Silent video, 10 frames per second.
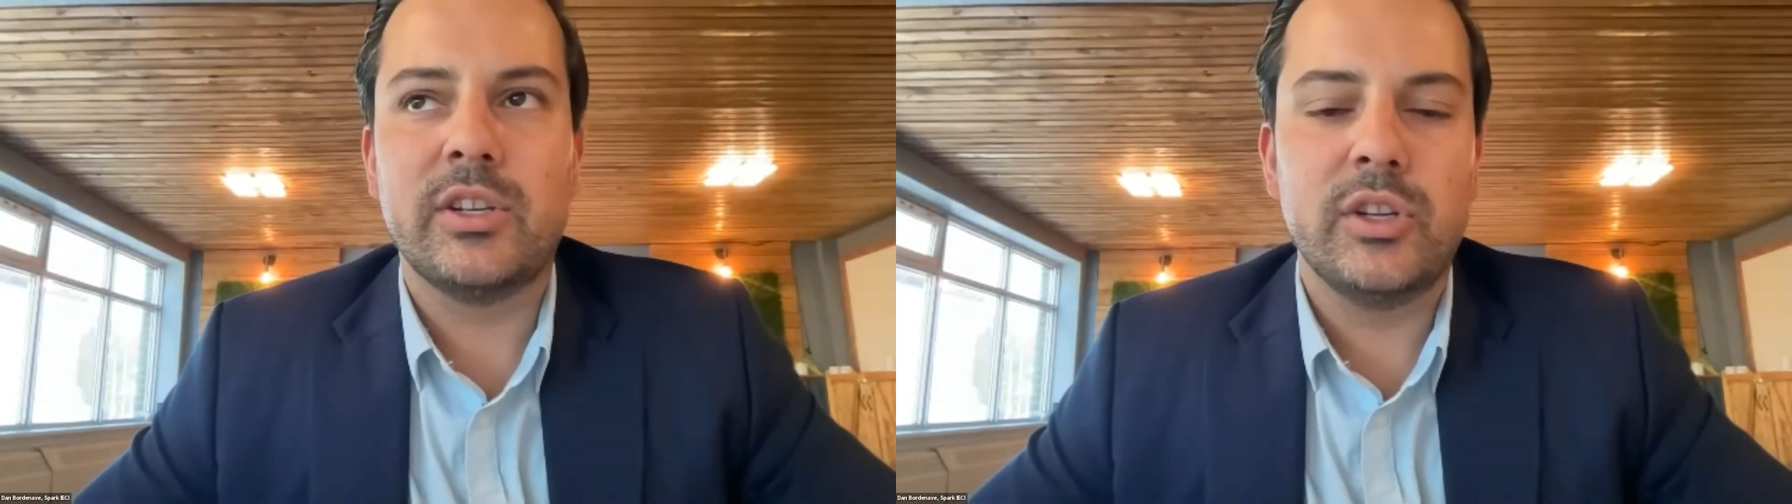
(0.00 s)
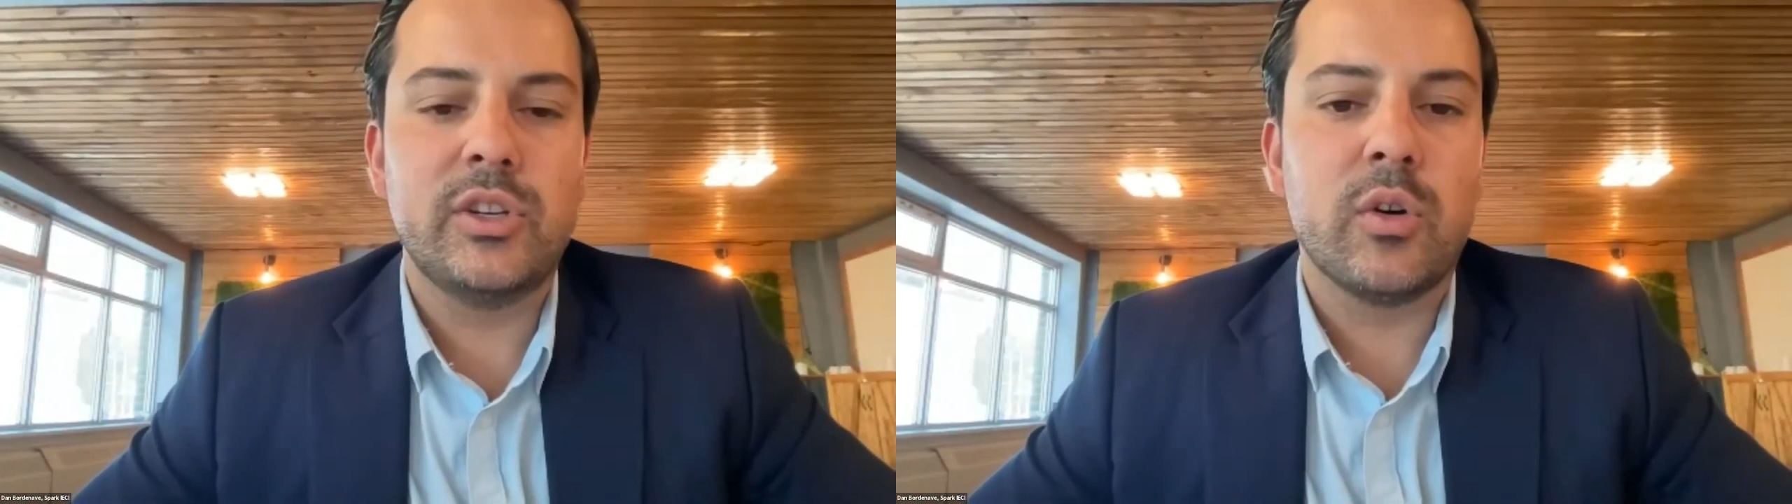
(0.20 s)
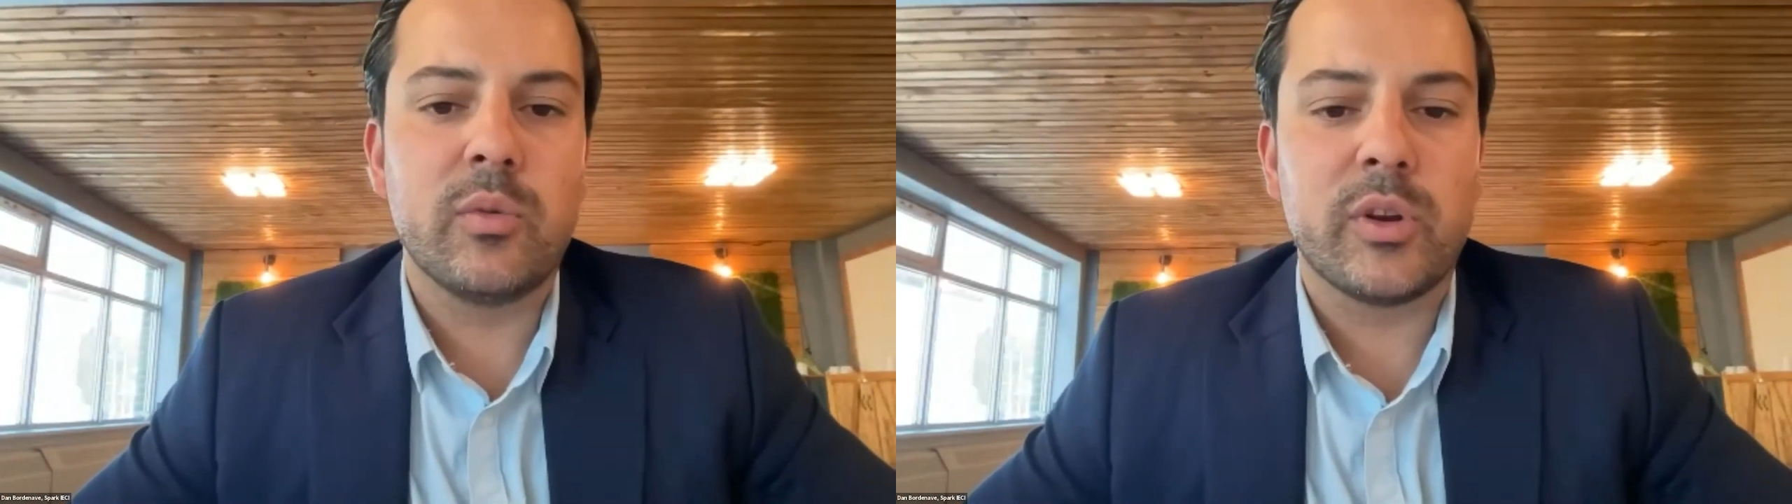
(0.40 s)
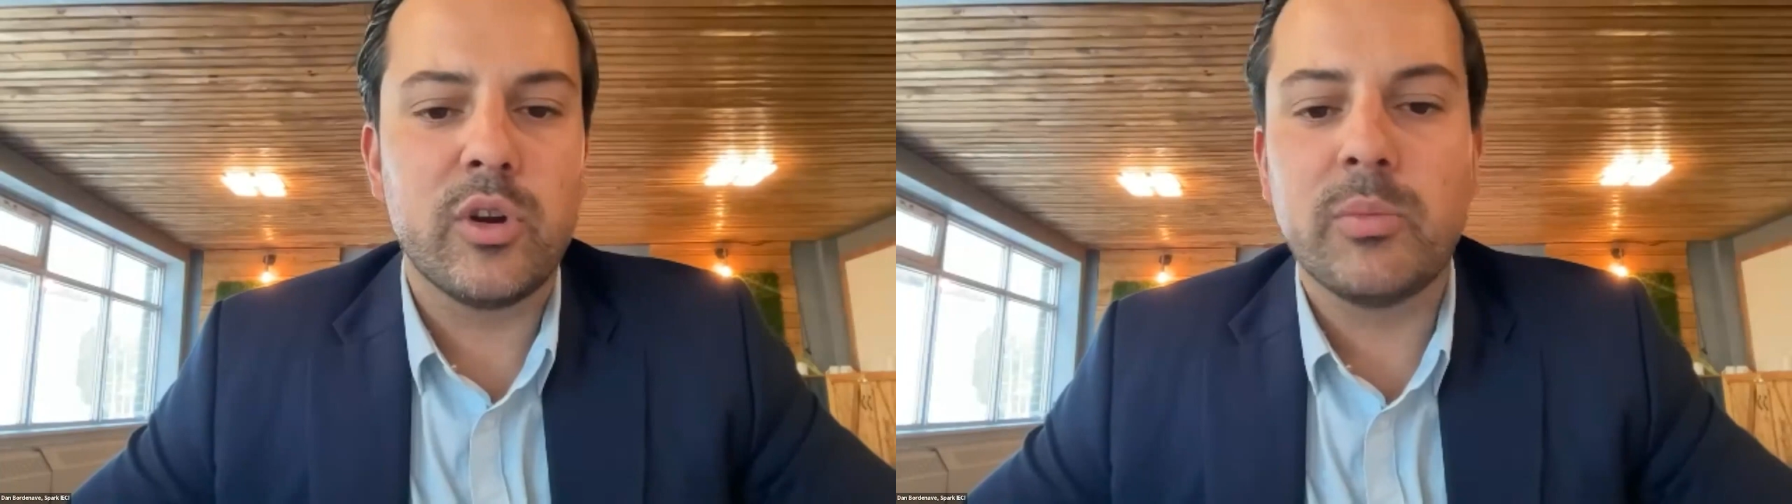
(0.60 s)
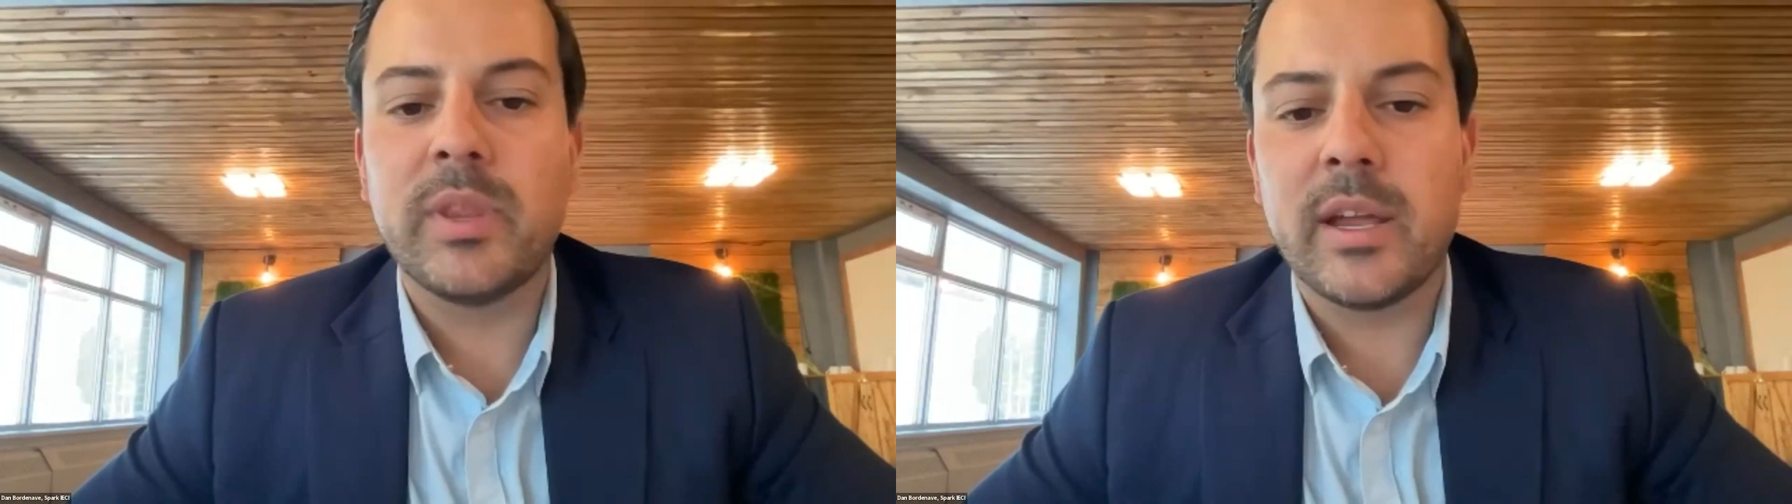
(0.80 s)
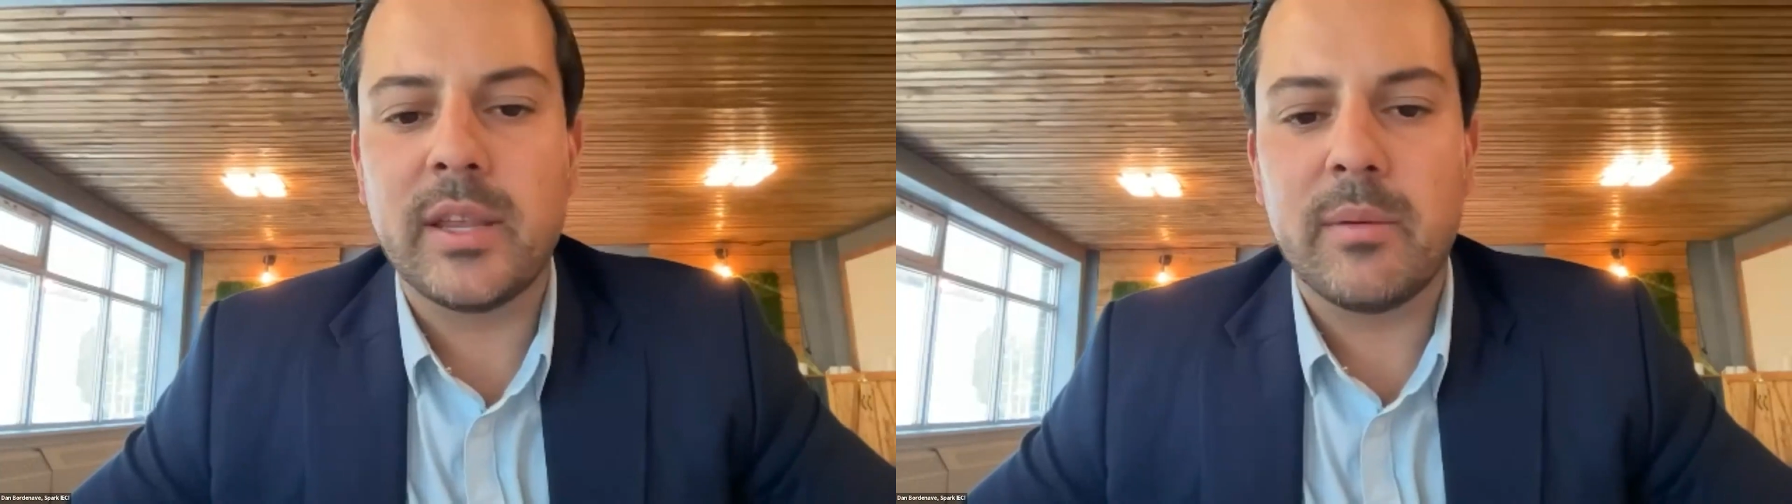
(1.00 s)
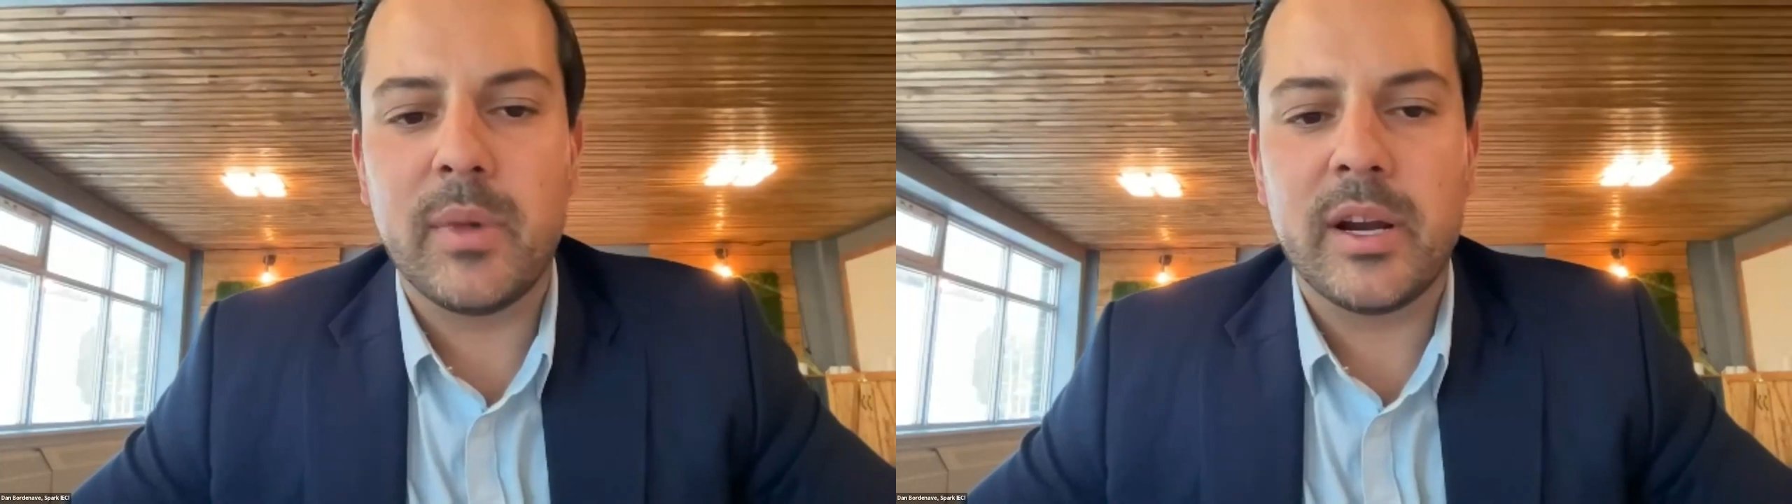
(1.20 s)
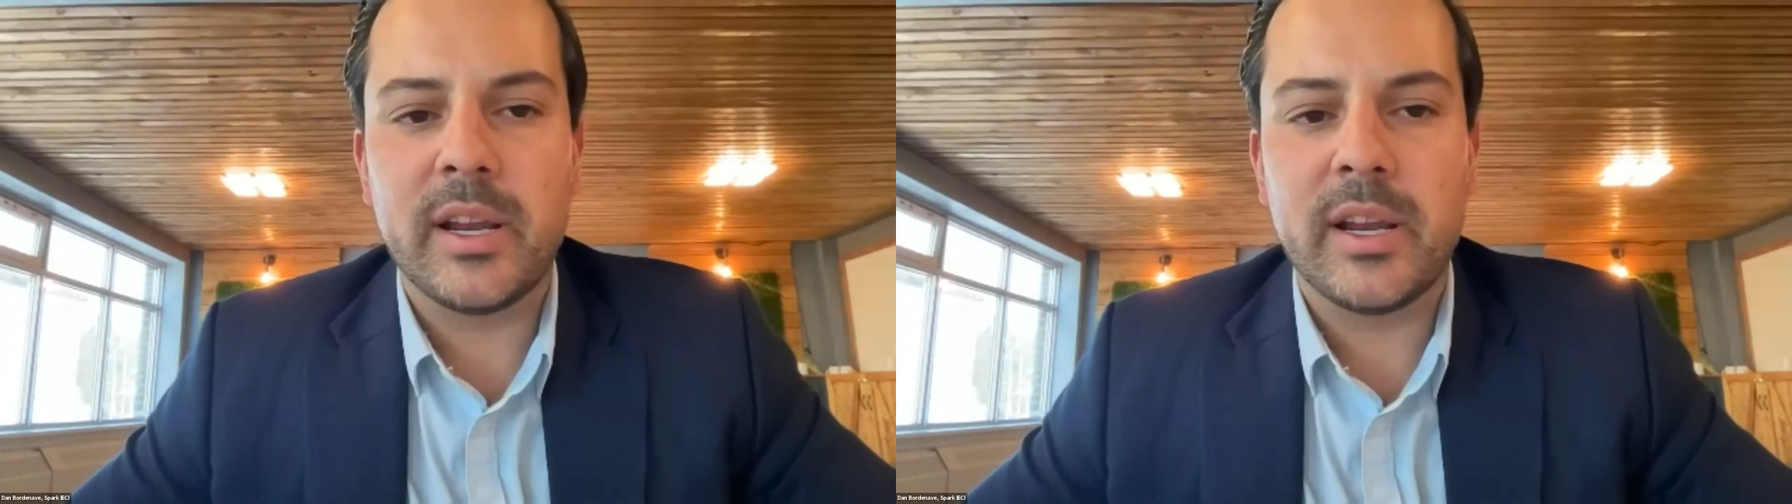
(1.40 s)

don't recoup that money,